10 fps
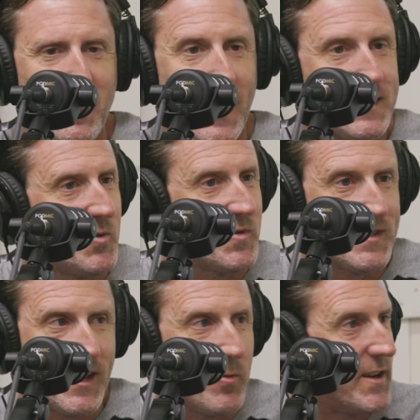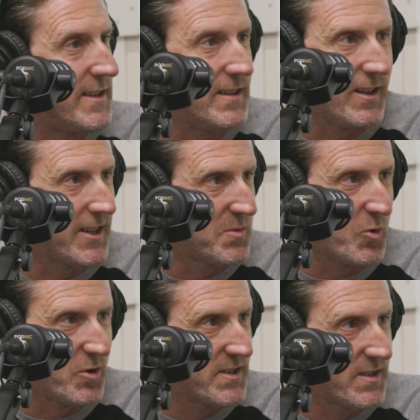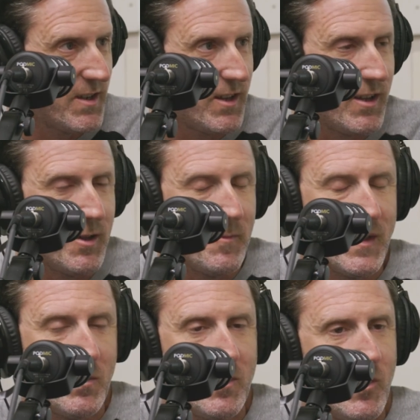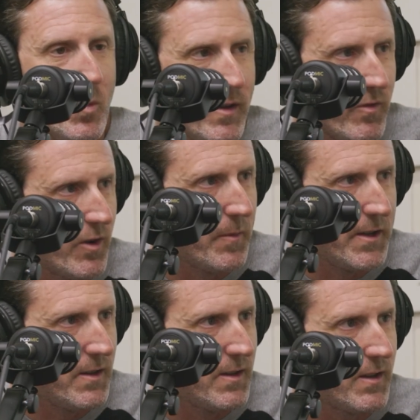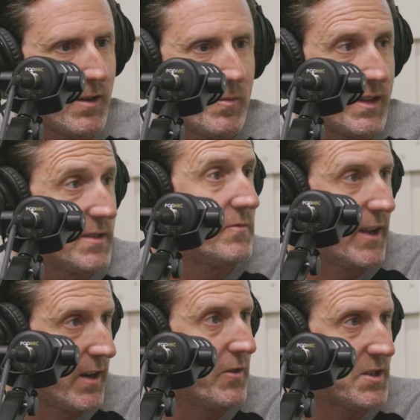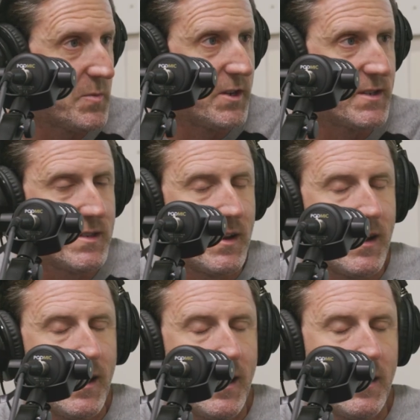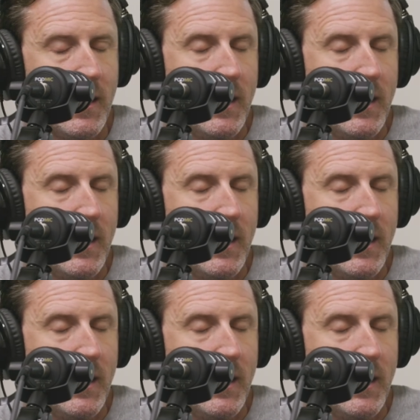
High school was a time where I didn't like sports, and moved away from it because of negative experiences that I had.